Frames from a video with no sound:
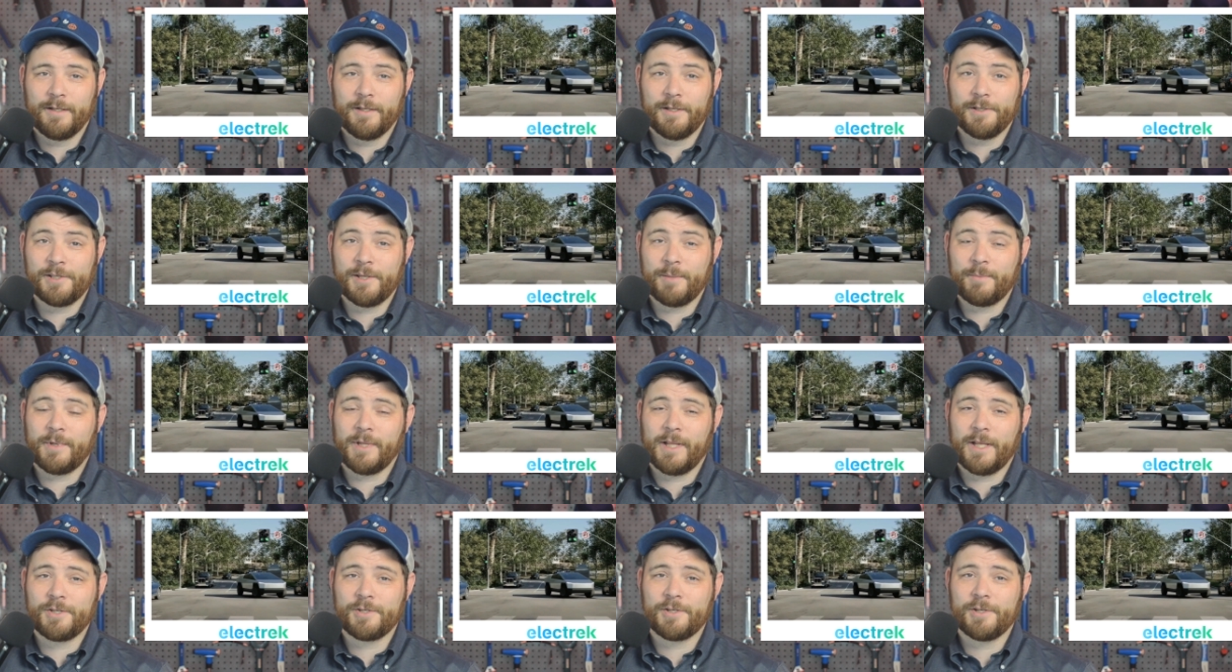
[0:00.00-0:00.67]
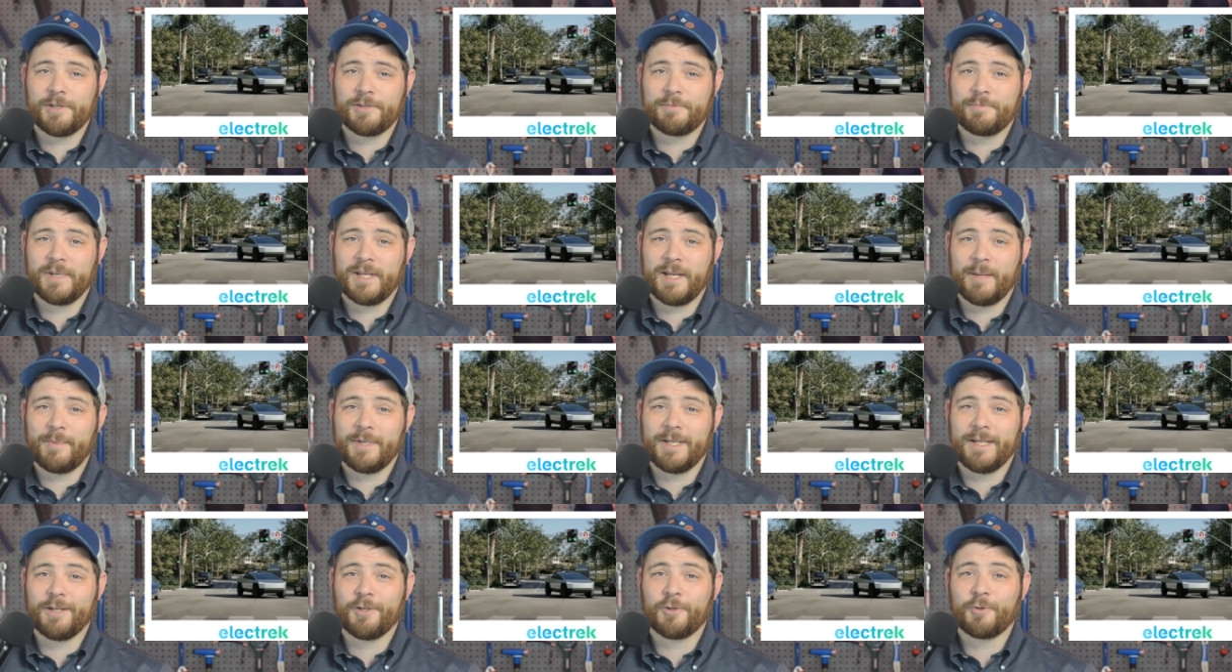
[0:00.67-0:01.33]
The simulation is
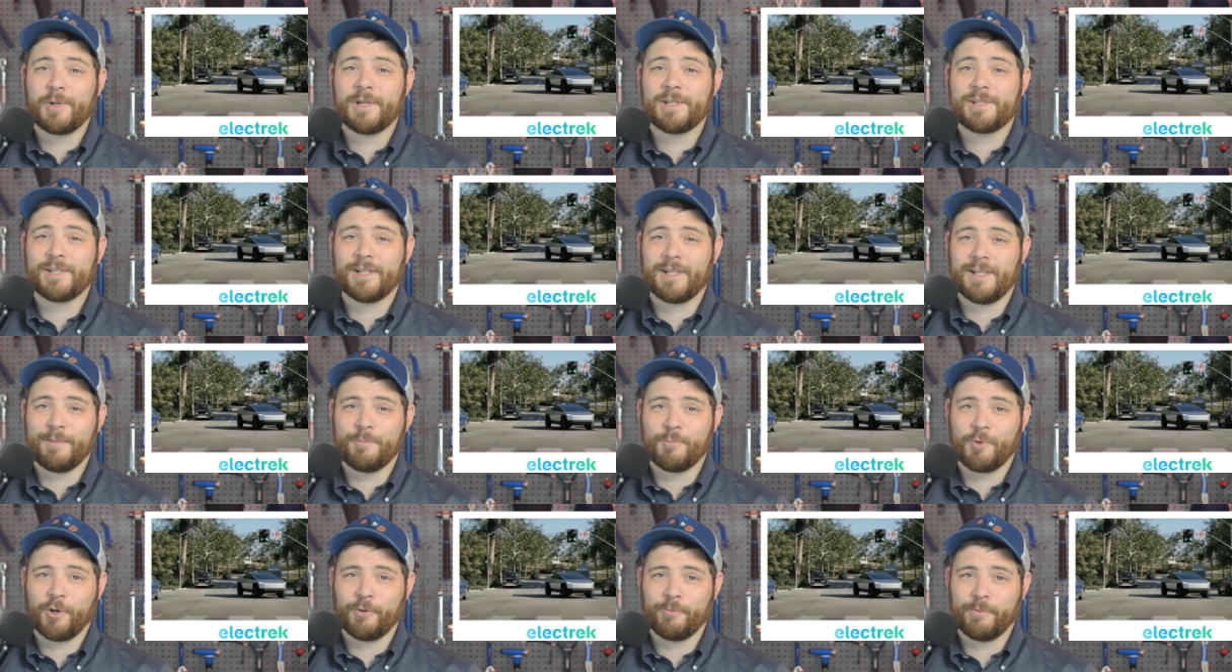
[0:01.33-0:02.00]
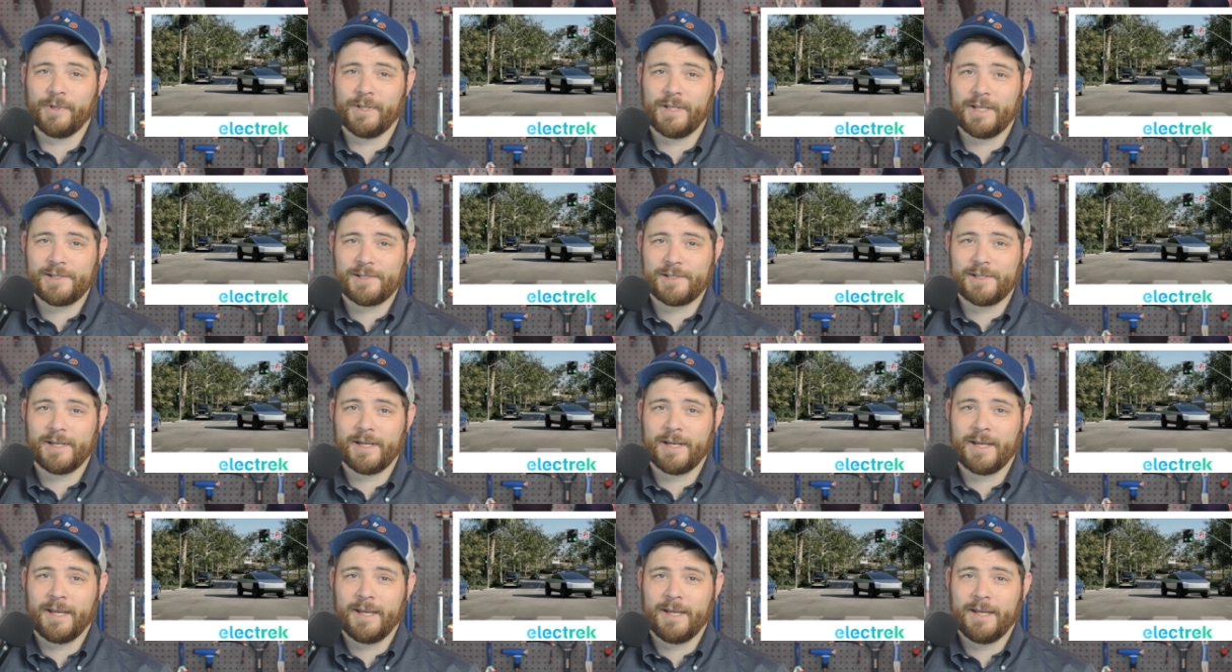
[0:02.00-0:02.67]
becoming increasingly more
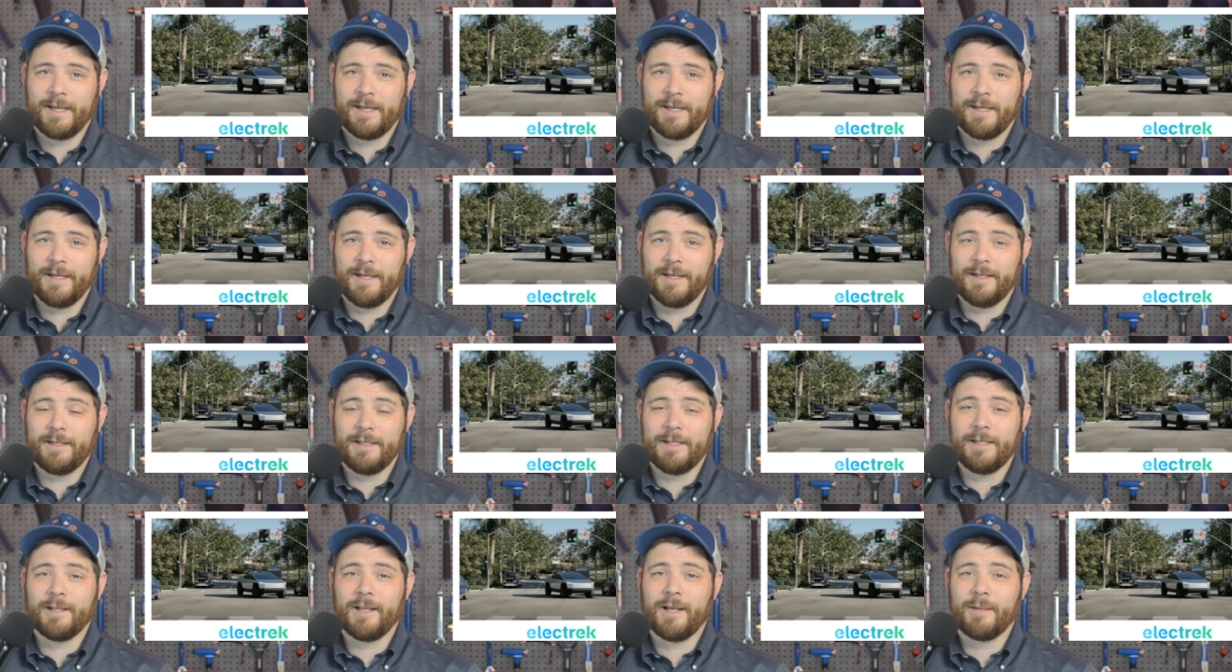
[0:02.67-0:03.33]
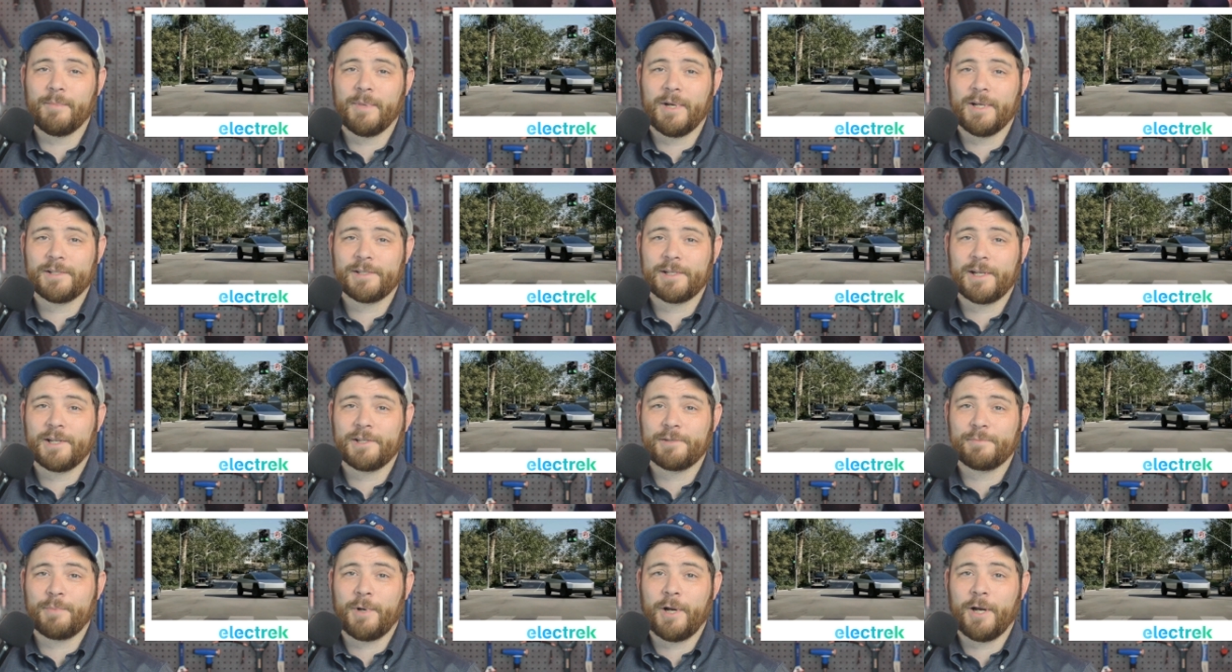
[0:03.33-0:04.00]
realistic, and Elon Musk
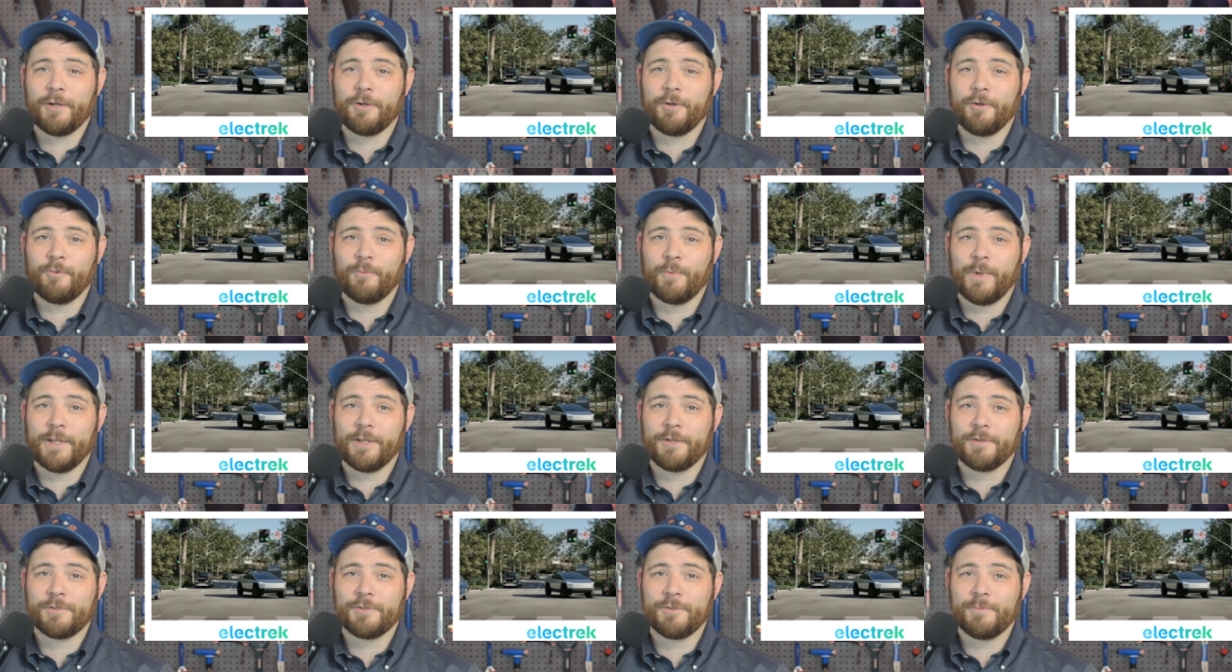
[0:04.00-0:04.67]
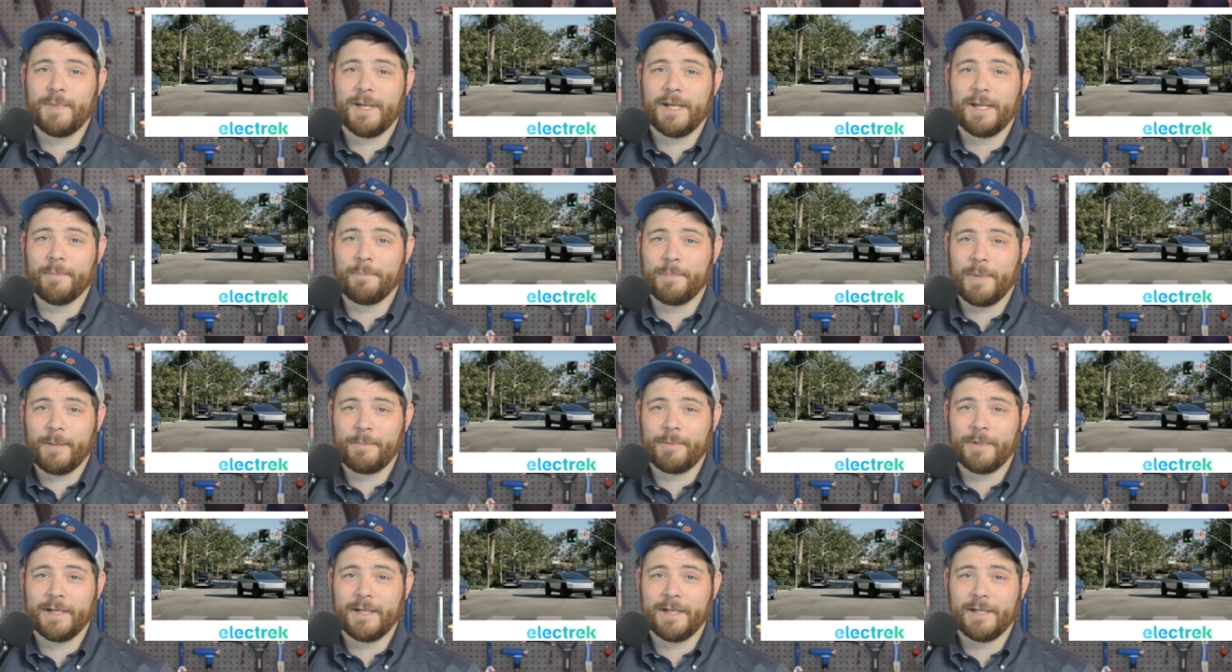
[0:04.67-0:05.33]
has pondered whether to make it
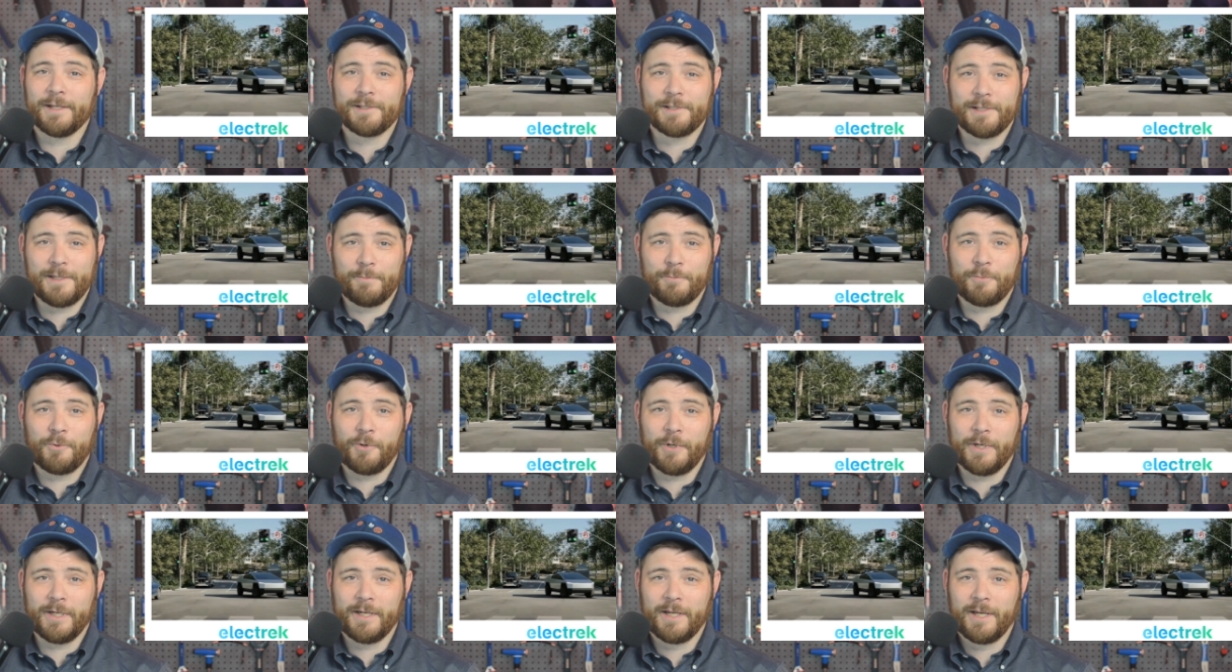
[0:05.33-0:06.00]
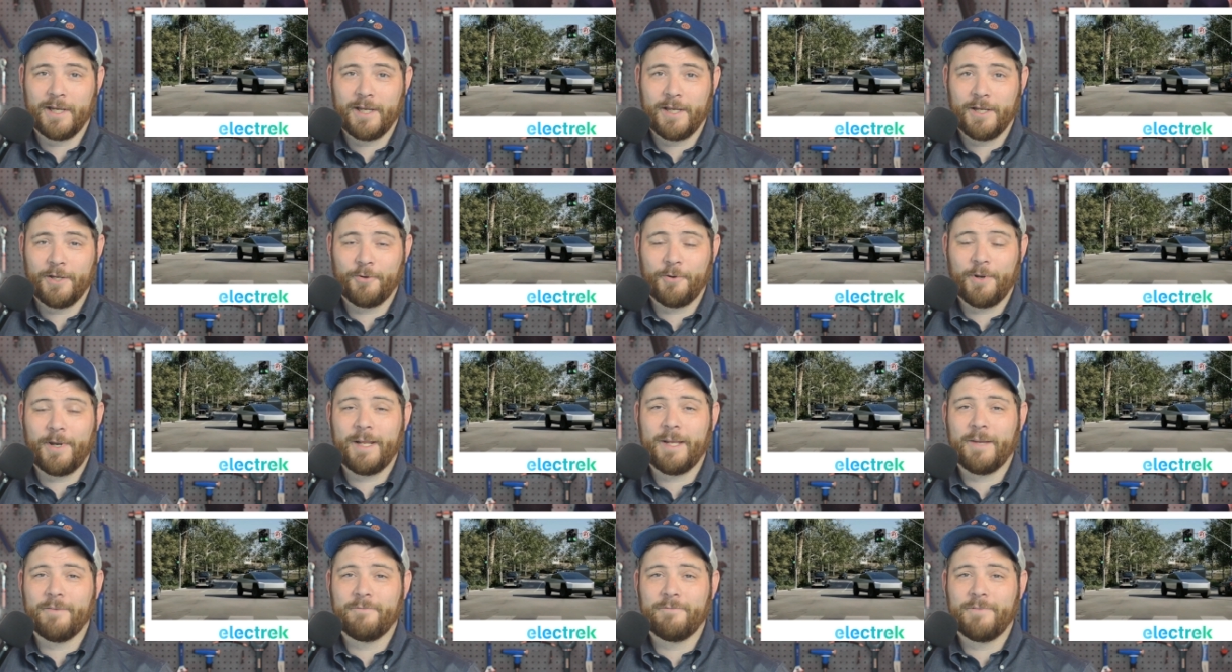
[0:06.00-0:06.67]
public at some point,
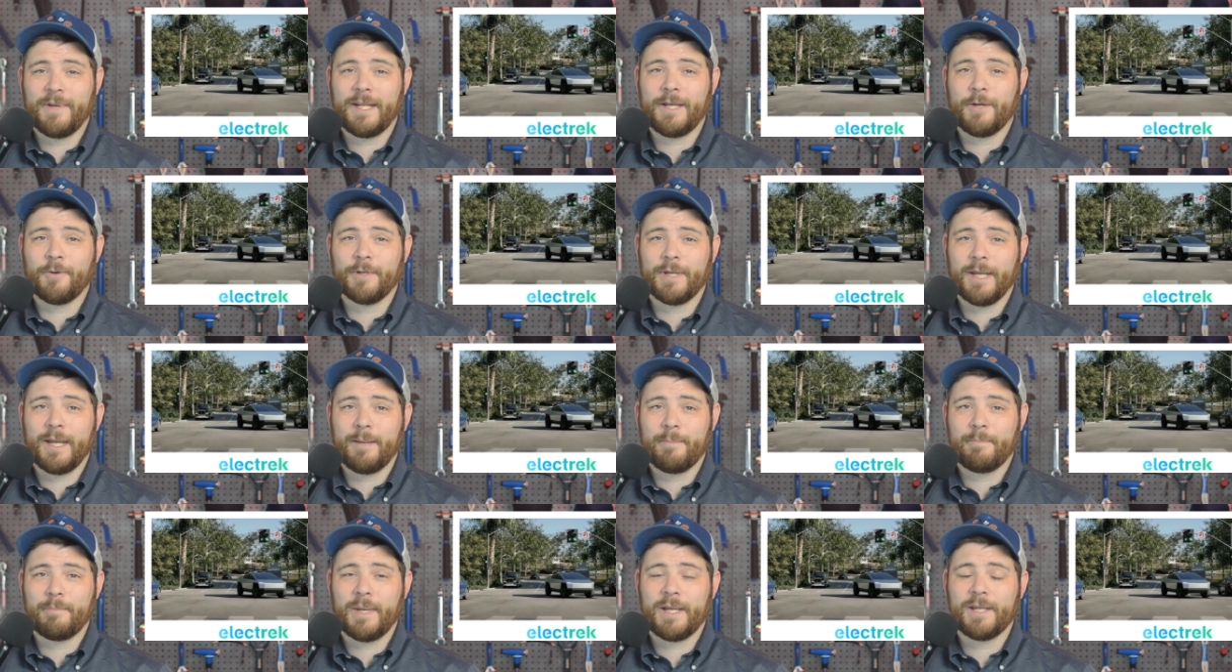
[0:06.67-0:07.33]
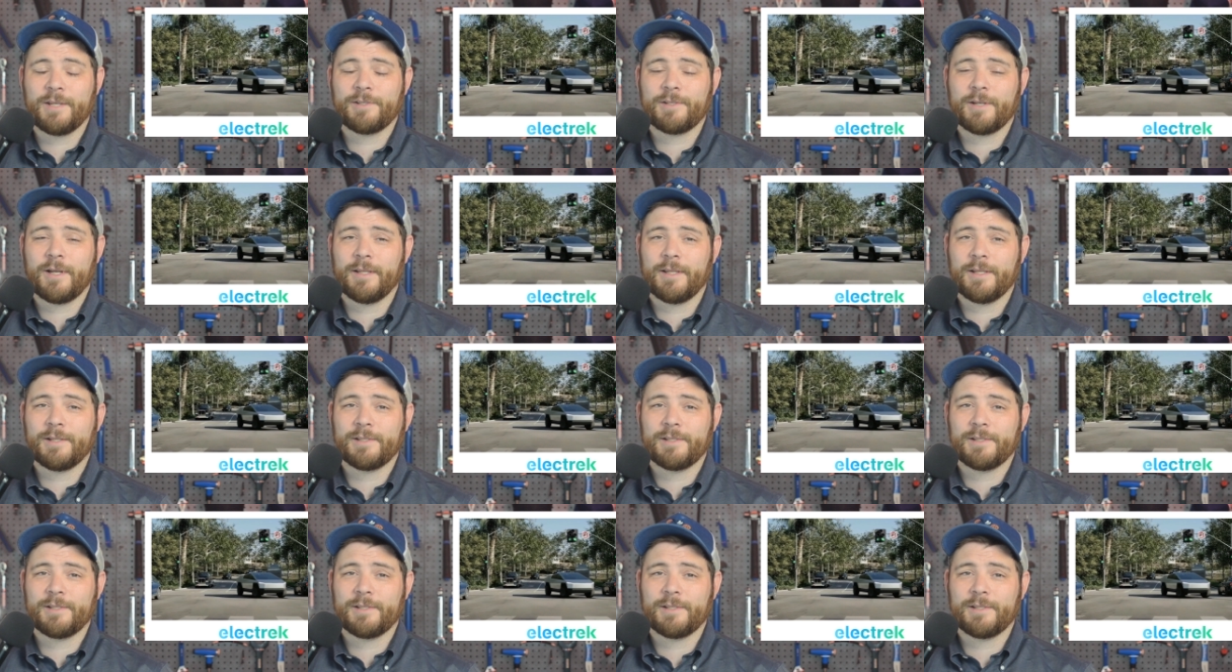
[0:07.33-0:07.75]
creating a video game based on the